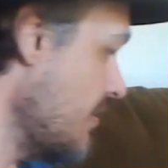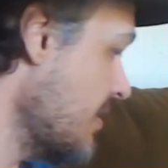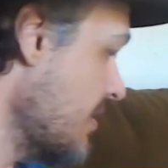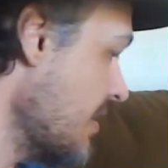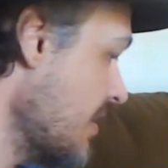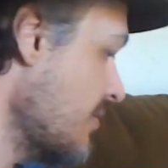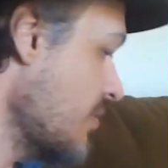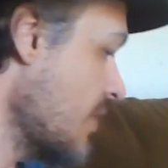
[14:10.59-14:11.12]
and
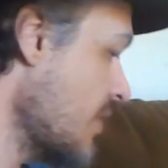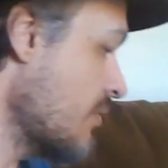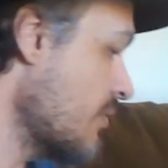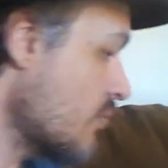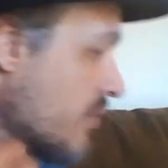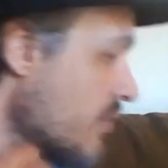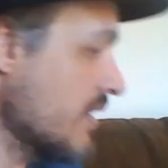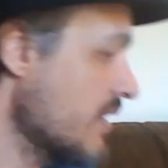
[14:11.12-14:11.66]
I
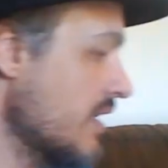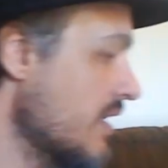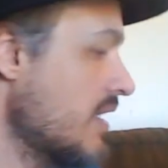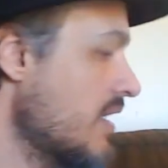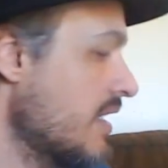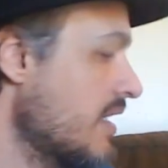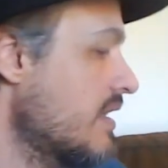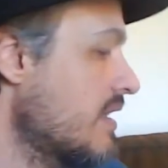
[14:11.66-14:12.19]
really
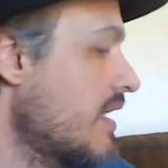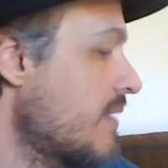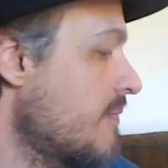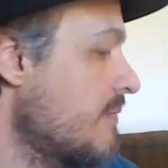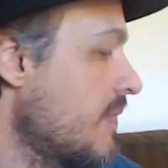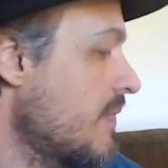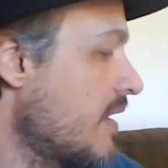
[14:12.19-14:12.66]
like that.